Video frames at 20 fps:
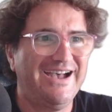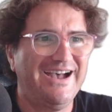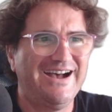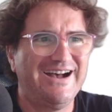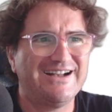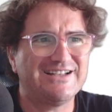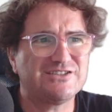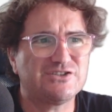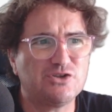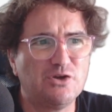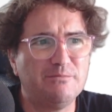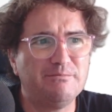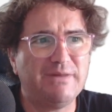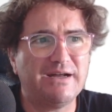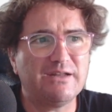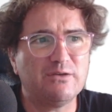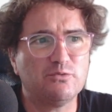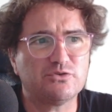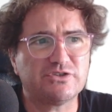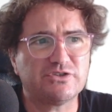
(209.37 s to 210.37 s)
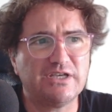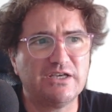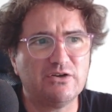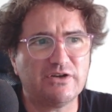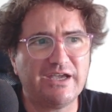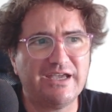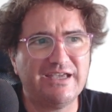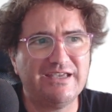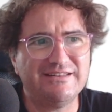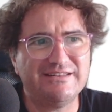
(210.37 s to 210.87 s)
somebody would say,
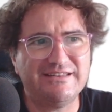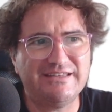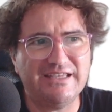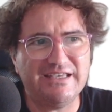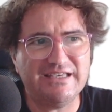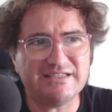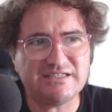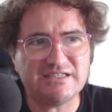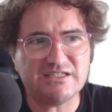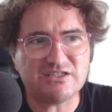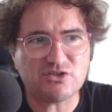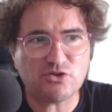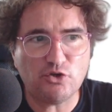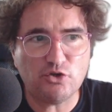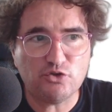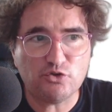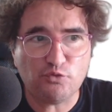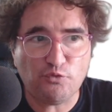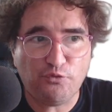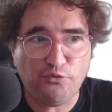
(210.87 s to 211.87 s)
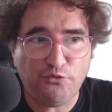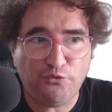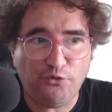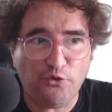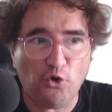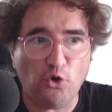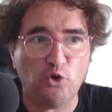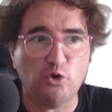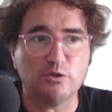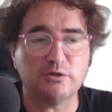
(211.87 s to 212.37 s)
okay, this is going to
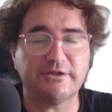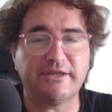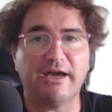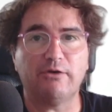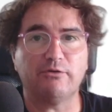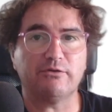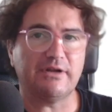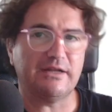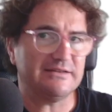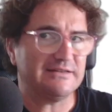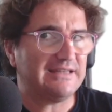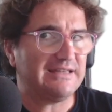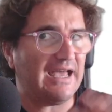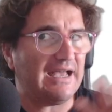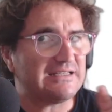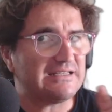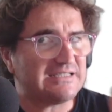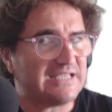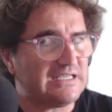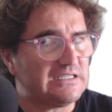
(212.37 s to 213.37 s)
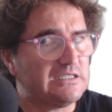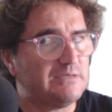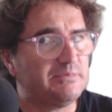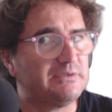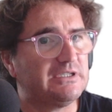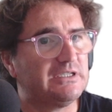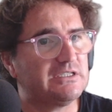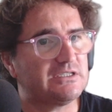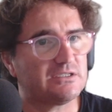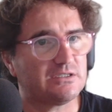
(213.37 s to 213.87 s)
fall down, and that
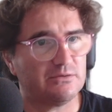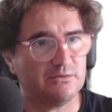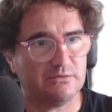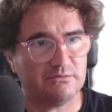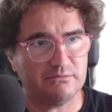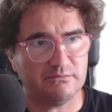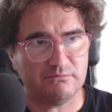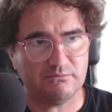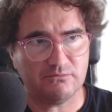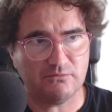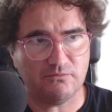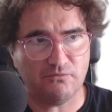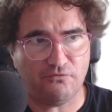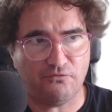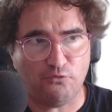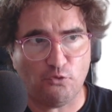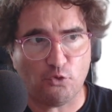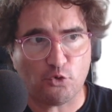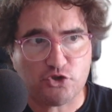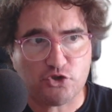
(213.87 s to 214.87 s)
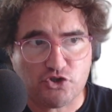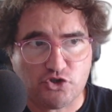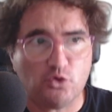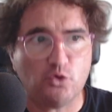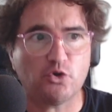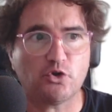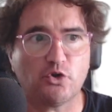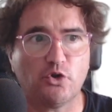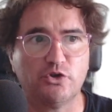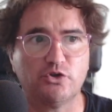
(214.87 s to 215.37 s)
ChatGPT is for
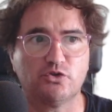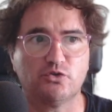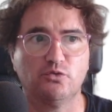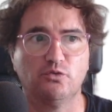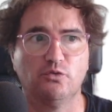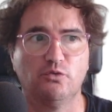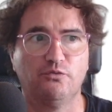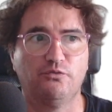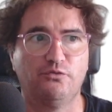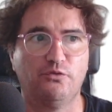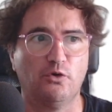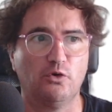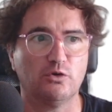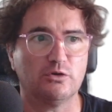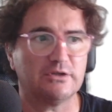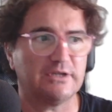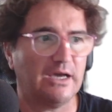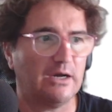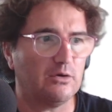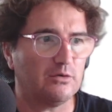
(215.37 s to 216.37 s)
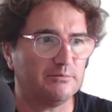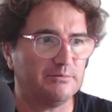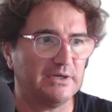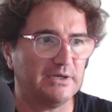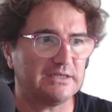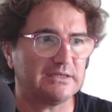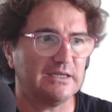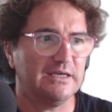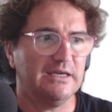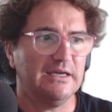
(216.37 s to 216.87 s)
sure going to fall down,
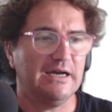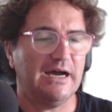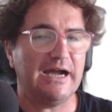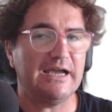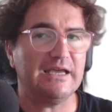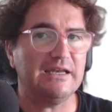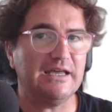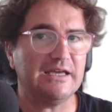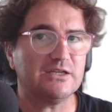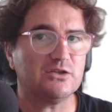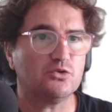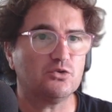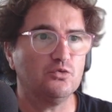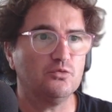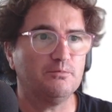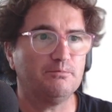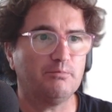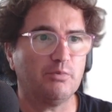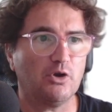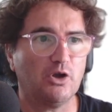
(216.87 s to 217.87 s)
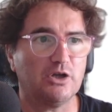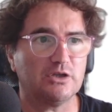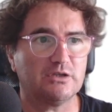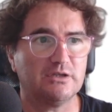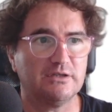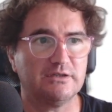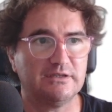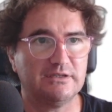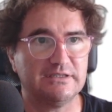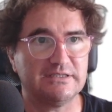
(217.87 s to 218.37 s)
but I like to plot
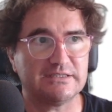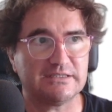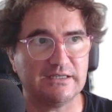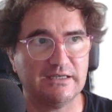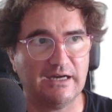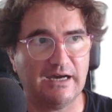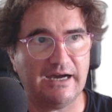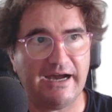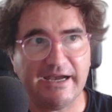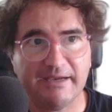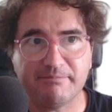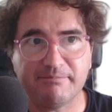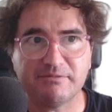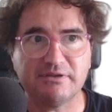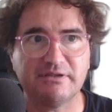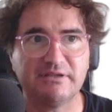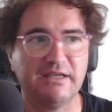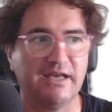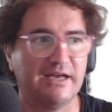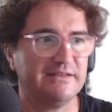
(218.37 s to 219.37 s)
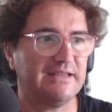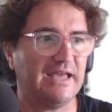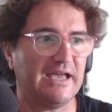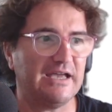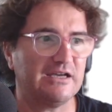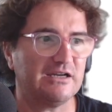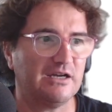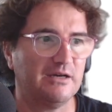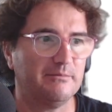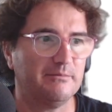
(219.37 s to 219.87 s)
this hype
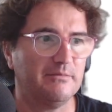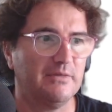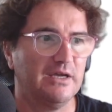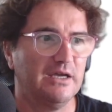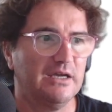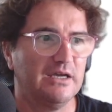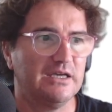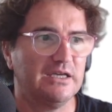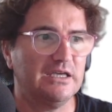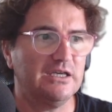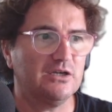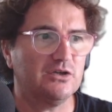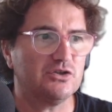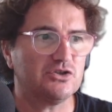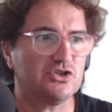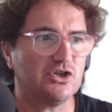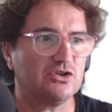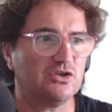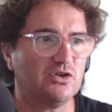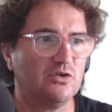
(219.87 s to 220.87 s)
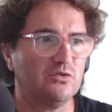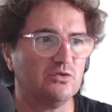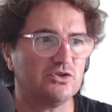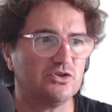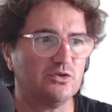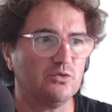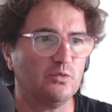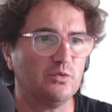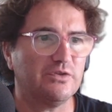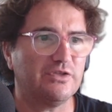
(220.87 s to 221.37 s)
diagram in
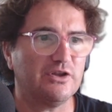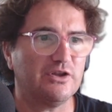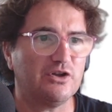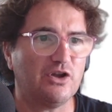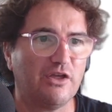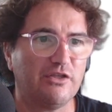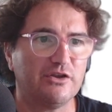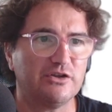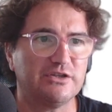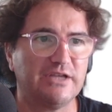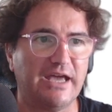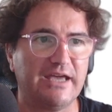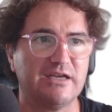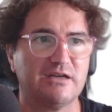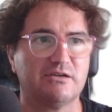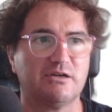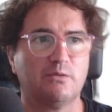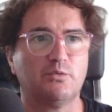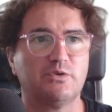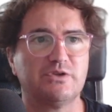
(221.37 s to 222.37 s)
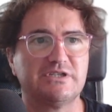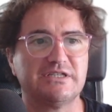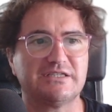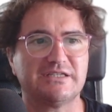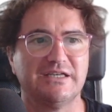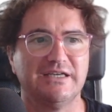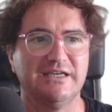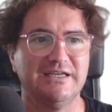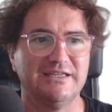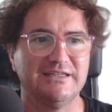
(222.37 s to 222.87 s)
conjunction with another diagram, which is
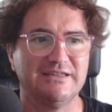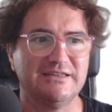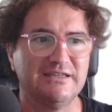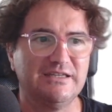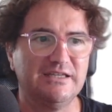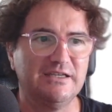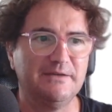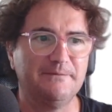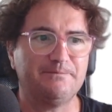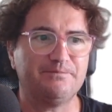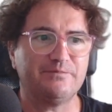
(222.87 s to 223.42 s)
the